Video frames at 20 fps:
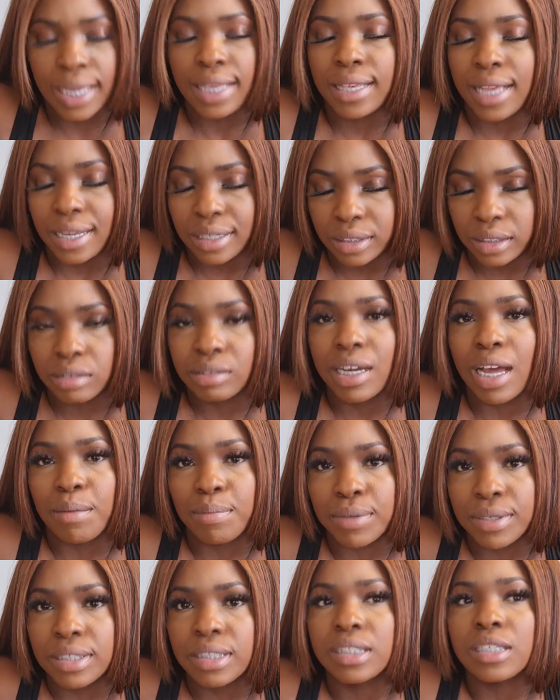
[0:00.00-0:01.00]
That still
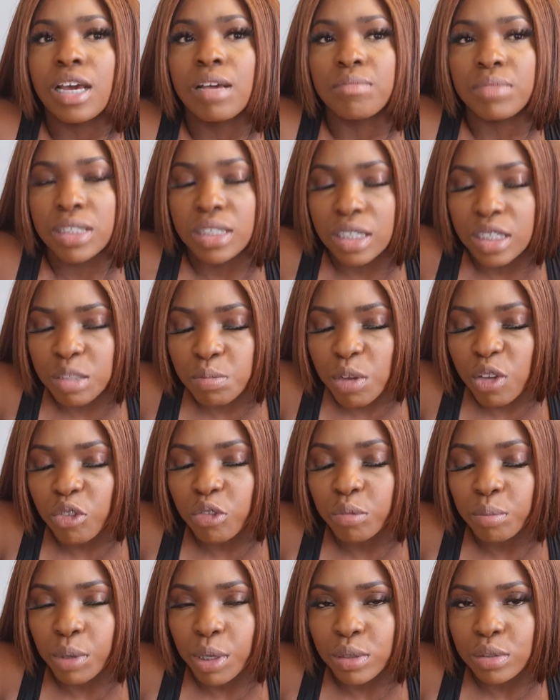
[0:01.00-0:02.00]
happens. I'm 6
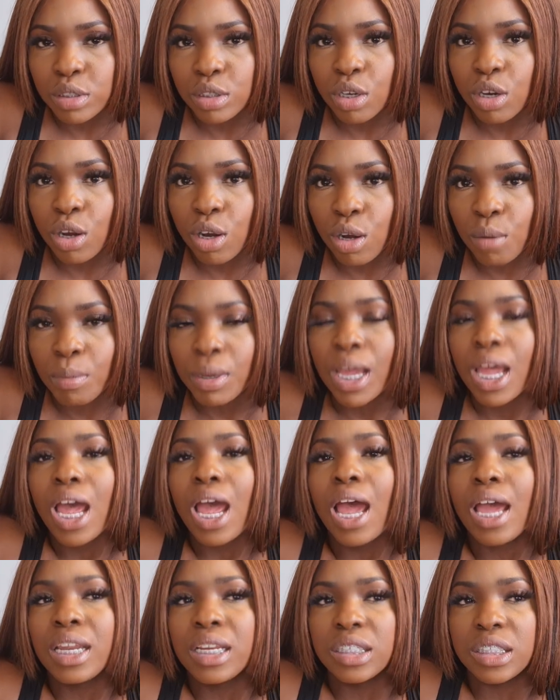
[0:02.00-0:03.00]
months post-op
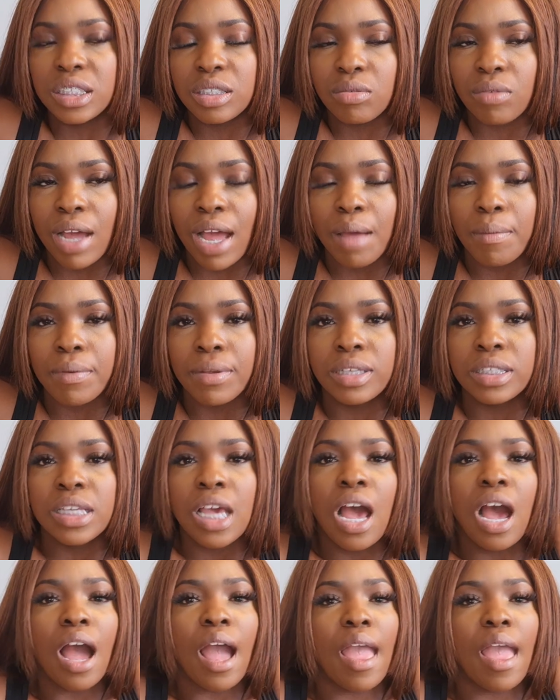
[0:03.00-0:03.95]
and it still happens.